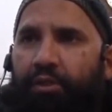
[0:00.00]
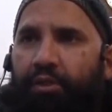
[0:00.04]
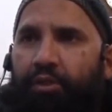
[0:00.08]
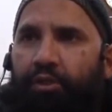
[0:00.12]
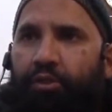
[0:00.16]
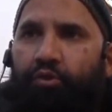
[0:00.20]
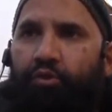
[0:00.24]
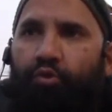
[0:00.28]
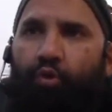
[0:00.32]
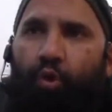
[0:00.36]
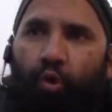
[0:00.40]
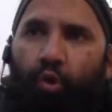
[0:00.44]

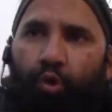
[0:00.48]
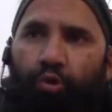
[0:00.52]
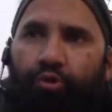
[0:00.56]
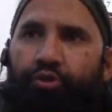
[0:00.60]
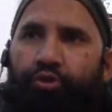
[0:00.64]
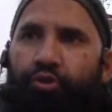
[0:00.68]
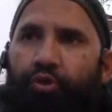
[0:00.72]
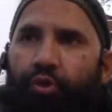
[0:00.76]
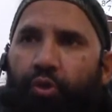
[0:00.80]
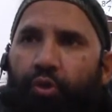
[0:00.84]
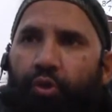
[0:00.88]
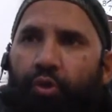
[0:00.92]
is
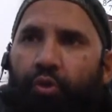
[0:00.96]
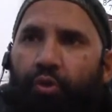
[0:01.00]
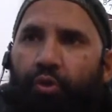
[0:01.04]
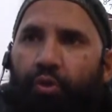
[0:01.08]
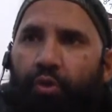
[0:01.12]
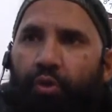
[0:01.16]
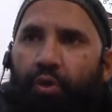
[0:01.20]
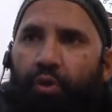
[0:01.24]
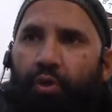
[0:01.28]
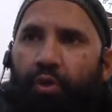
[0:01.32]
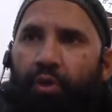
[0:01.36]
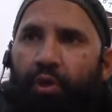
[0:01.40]

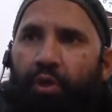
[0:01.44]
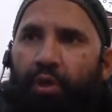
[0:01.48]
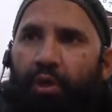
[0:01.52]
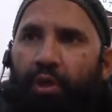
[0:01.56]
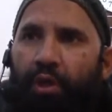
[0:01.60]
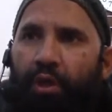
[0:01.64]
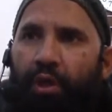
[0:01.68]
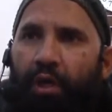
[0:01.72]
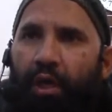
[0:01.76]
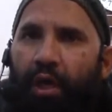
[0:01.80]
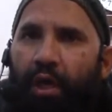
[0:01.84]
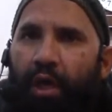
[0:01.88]
also
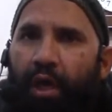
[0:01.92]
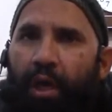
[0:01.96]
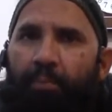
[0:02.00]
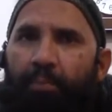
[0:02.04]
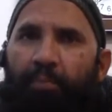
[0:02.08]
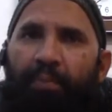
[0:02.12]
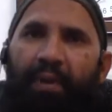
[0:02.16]
a